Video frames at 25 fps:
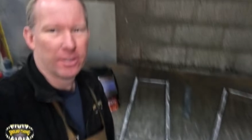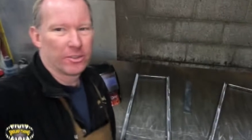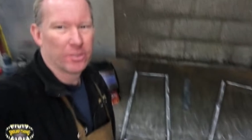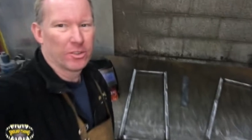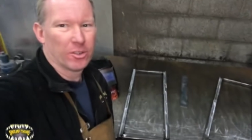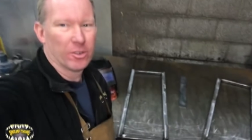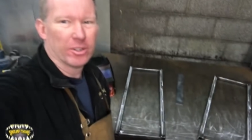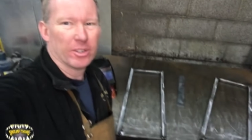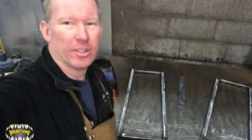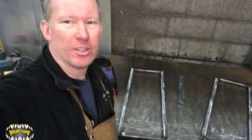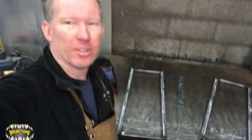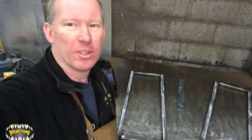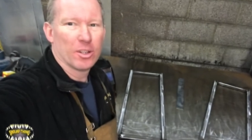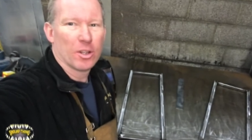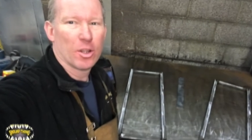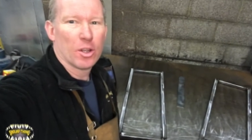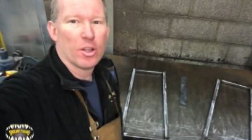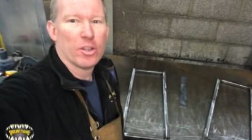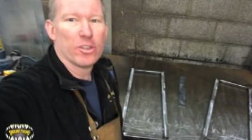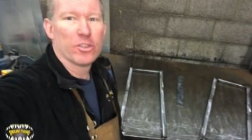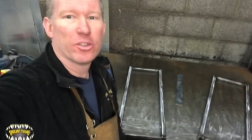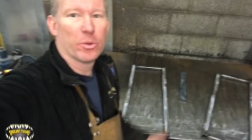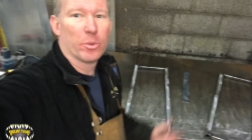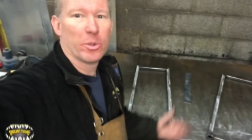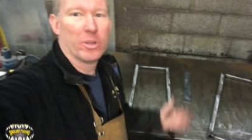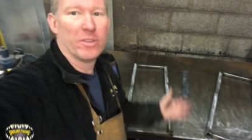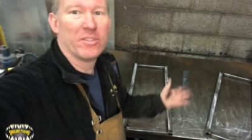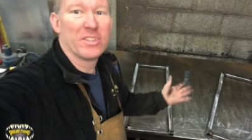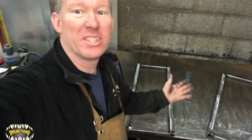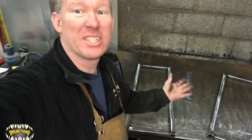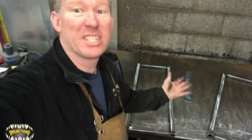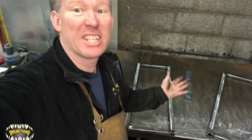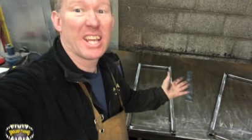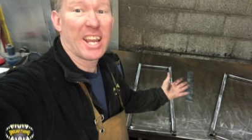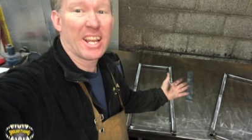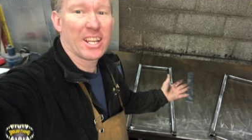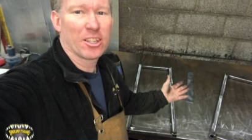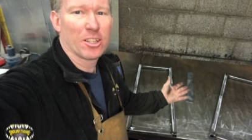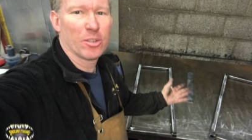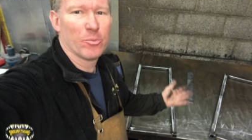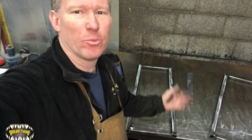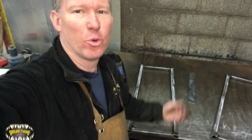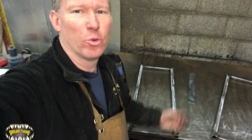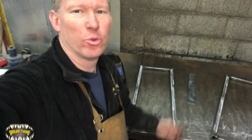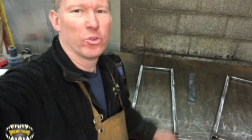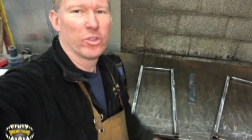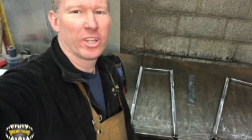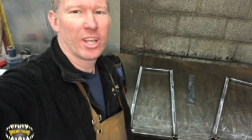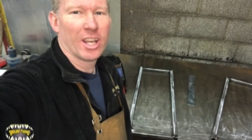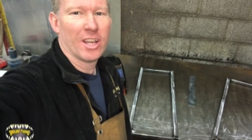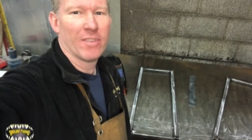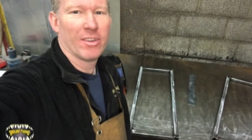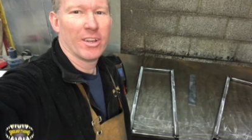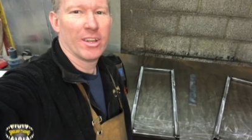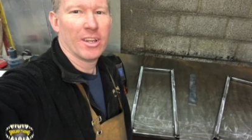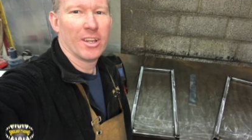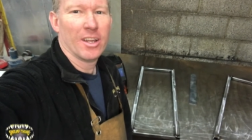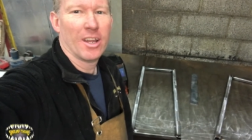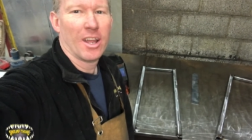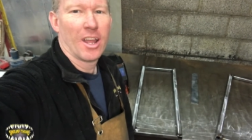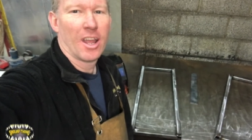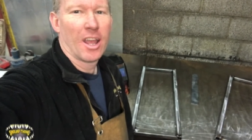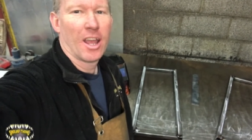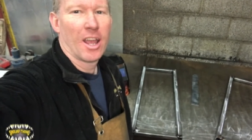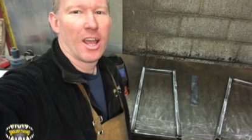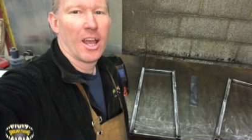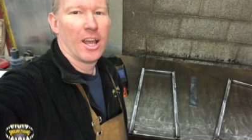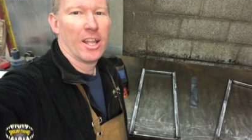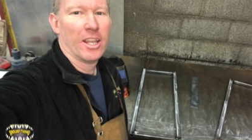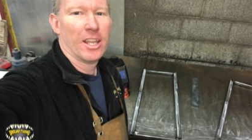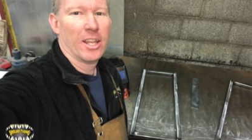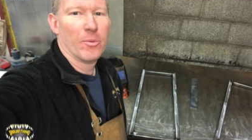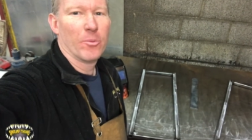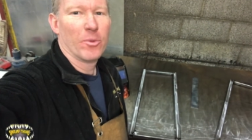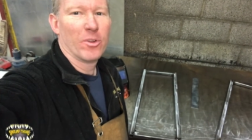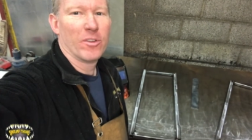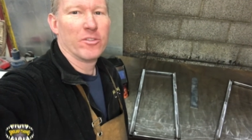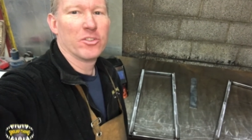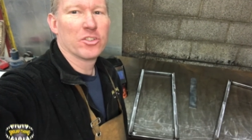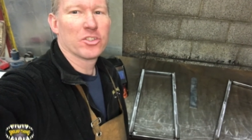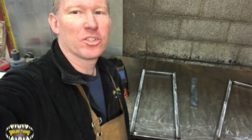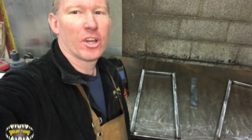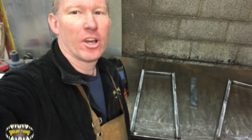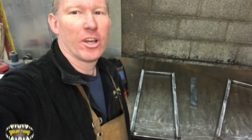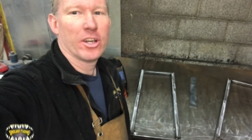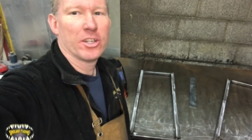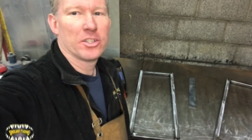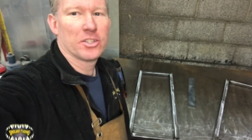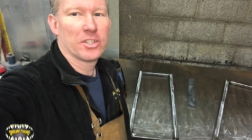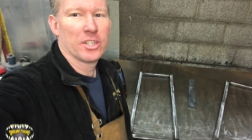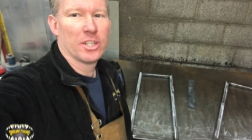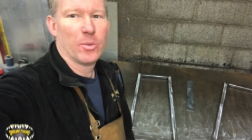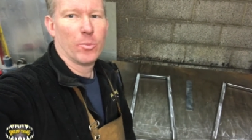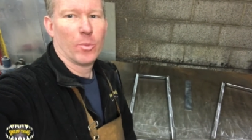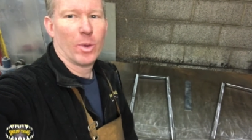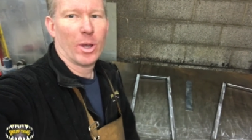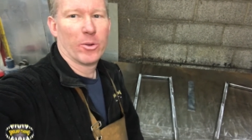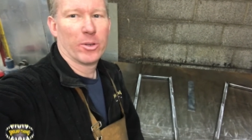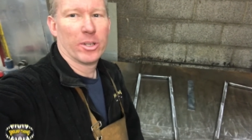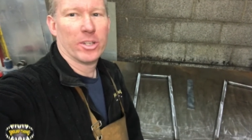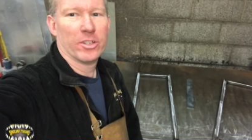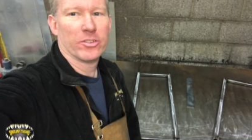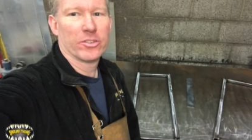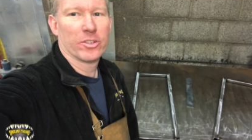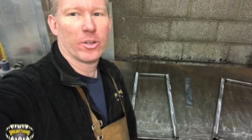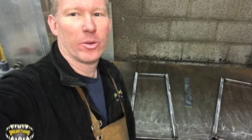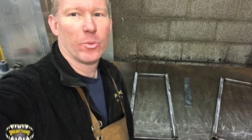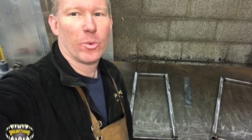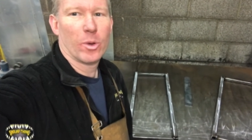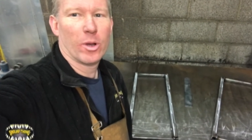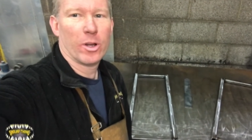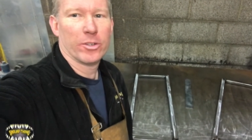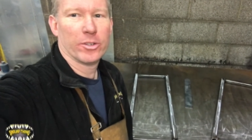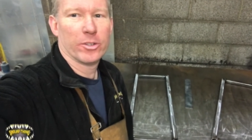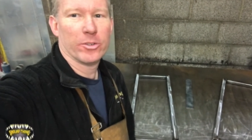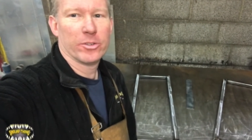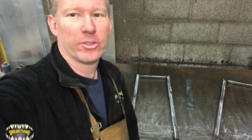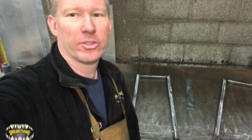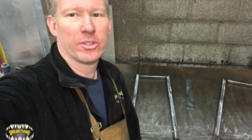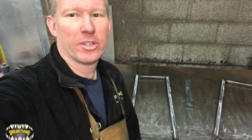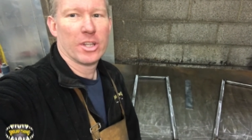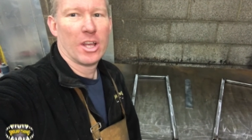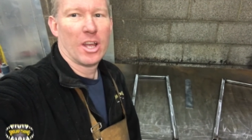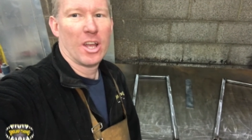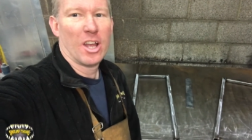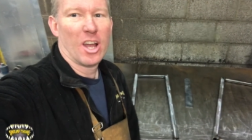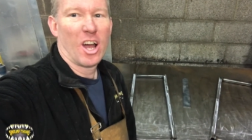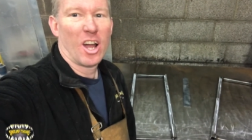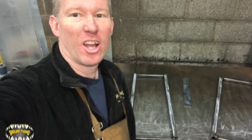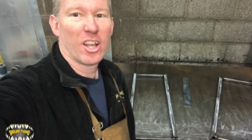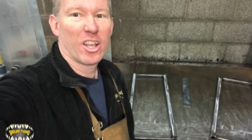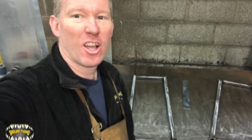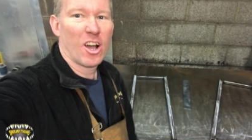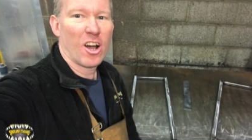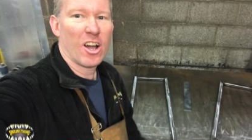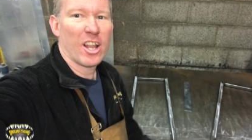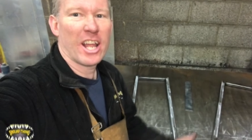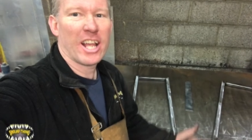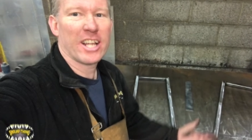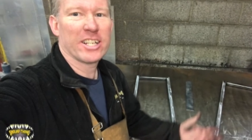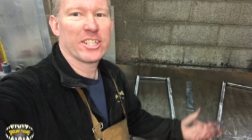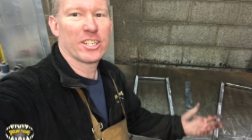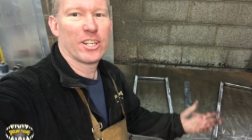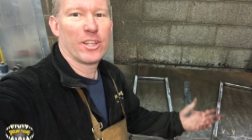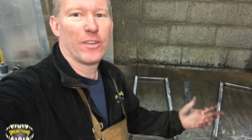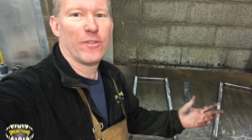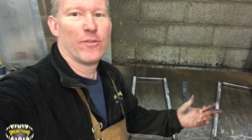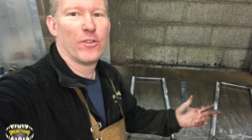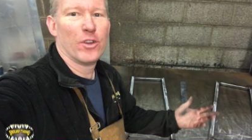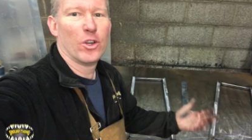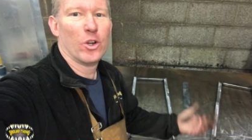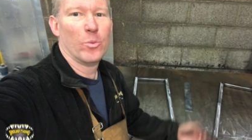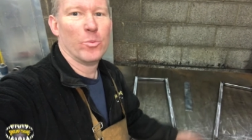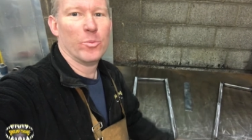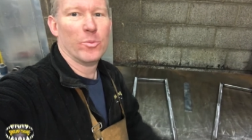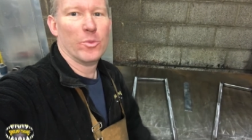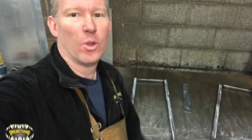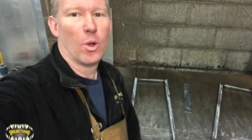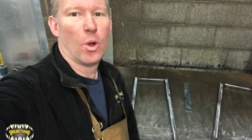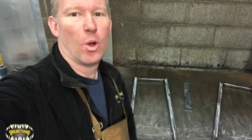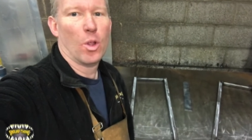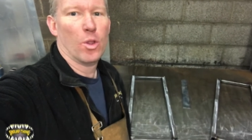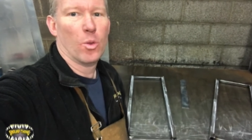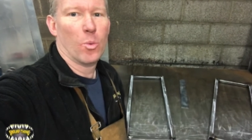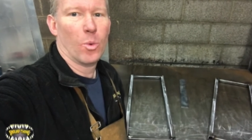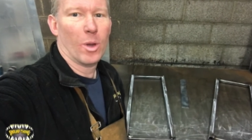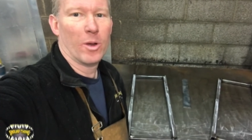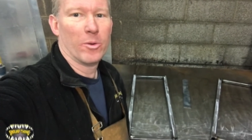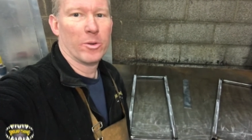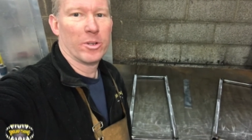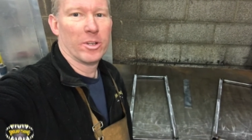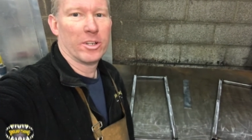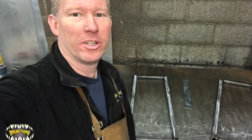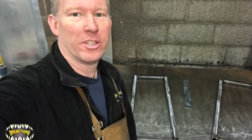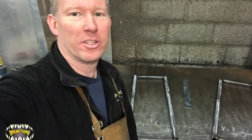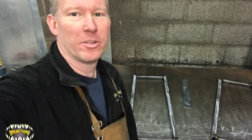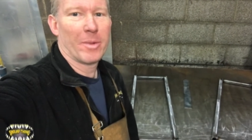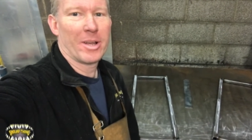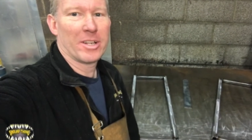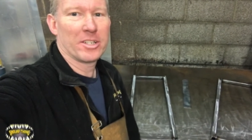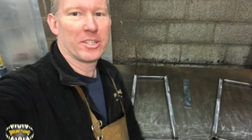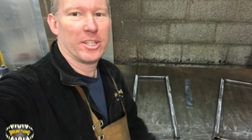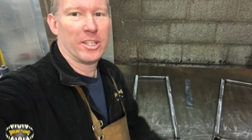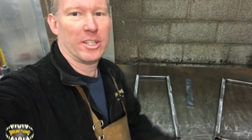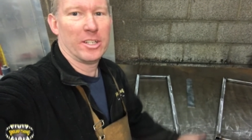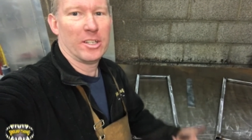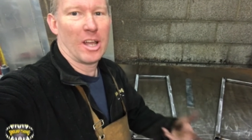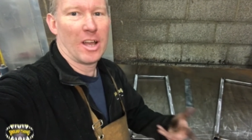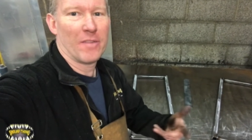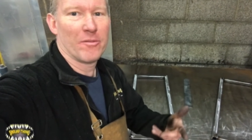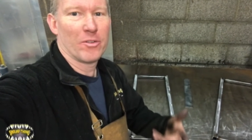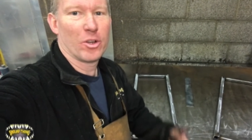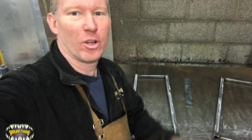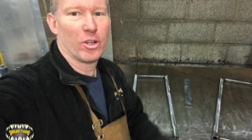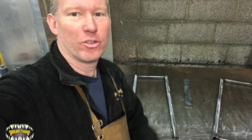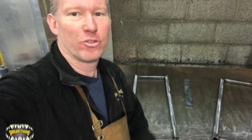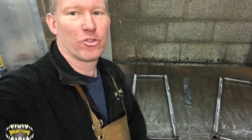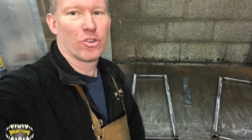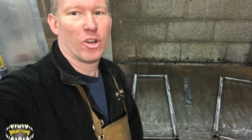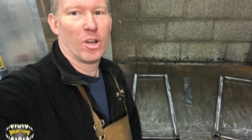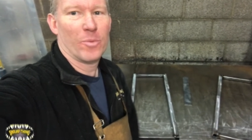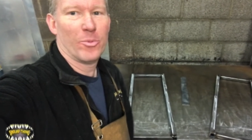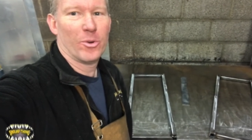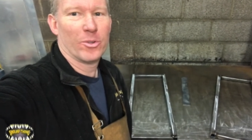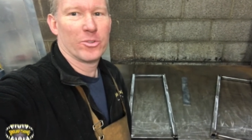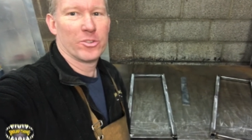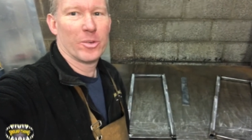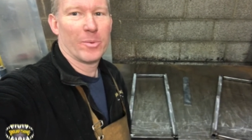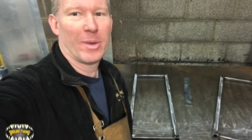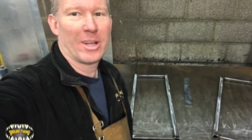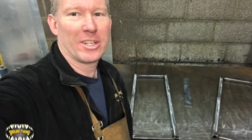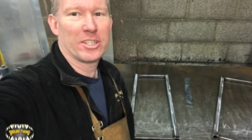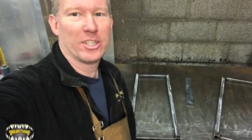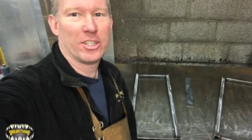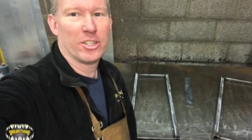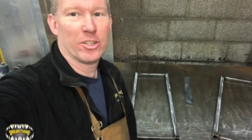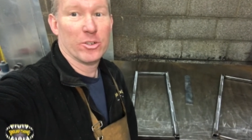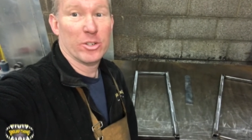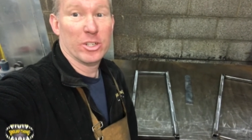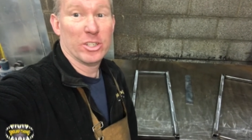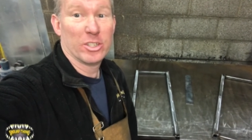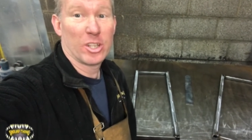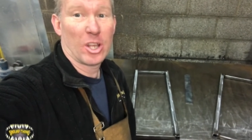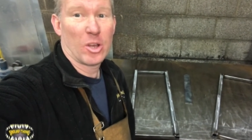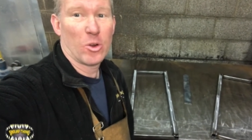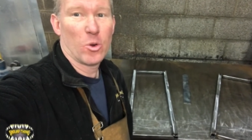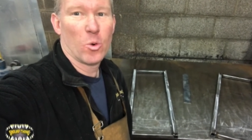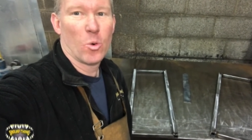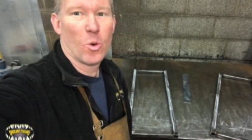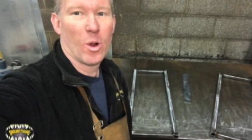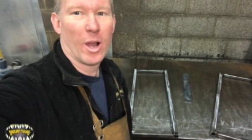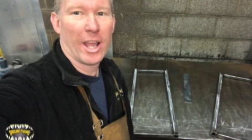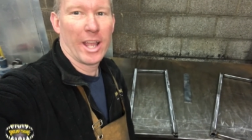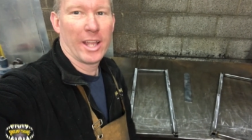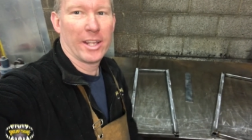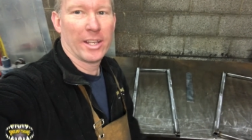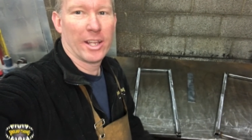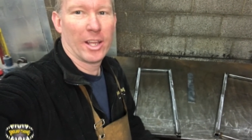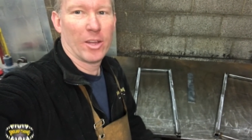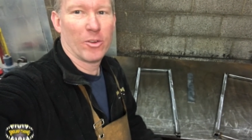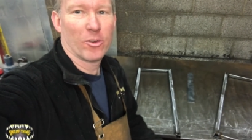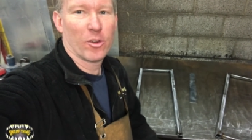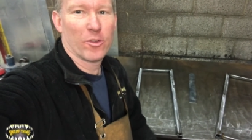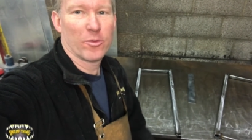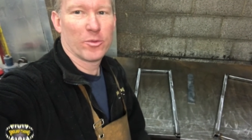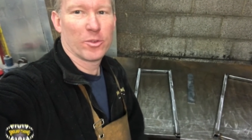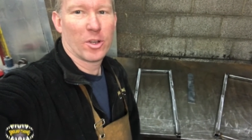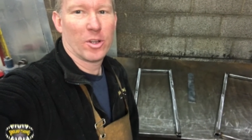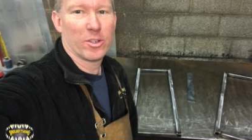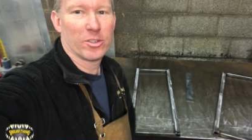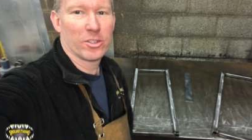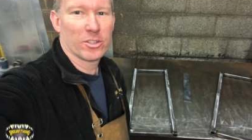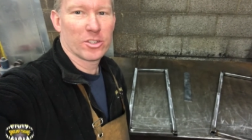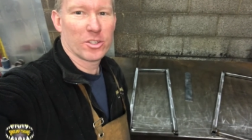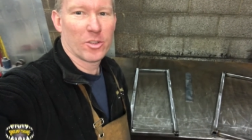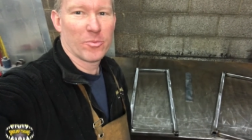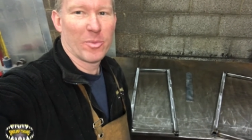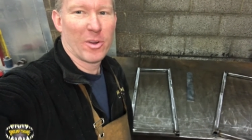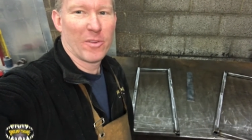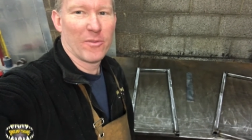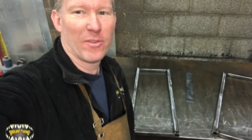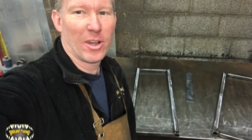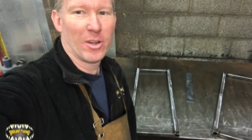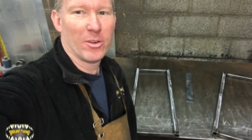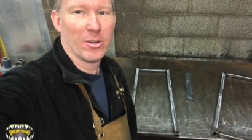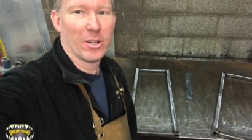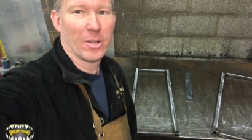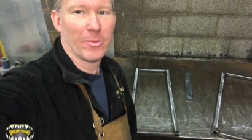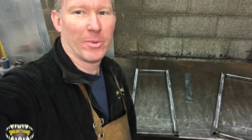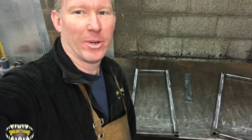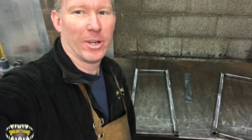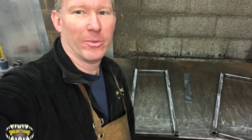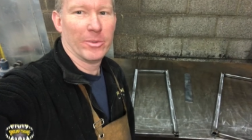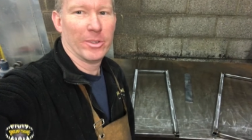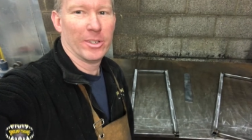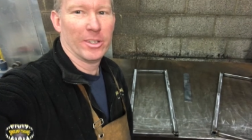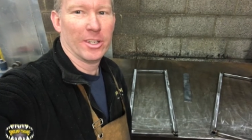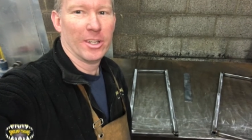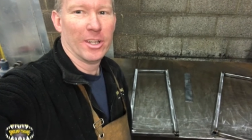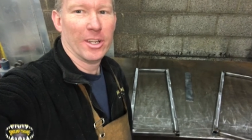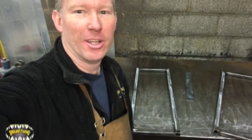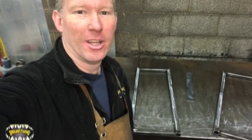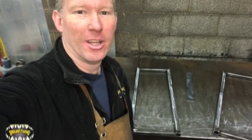So we've tacked them all together, and then we've started seam welding. So what I do is I can't actually film the welding because I haven't got a tripod, so I'm actually doing this all handheld just off my phone at the moment,